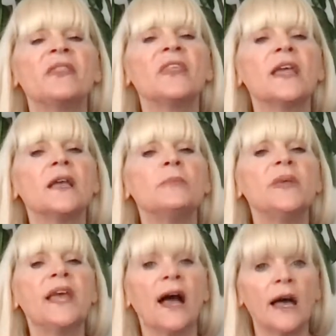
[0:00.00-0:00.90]
think
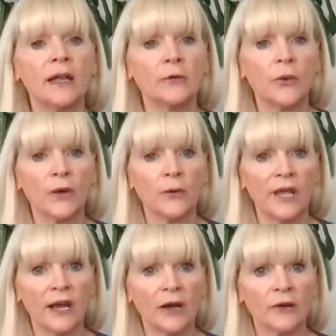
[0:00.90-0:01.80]
beyond where
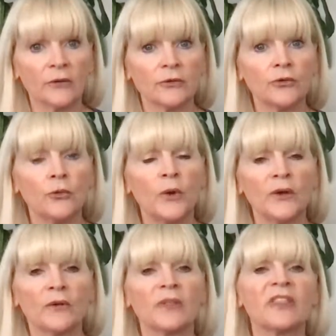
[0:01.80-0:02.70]
we are to
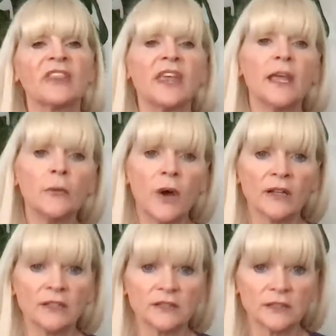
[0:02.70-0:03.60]
where they
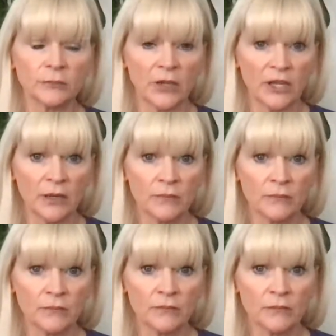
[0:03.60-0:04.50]
want us to be
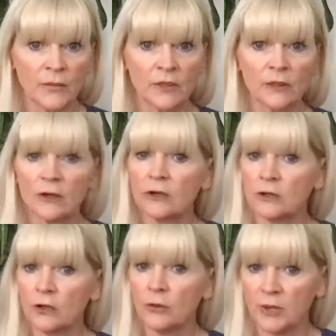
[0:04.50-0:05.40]

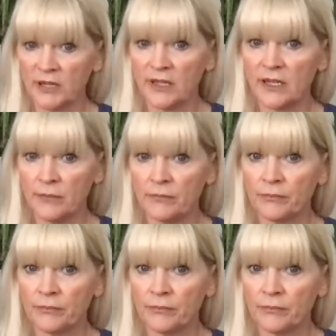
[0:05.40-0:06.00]
globally.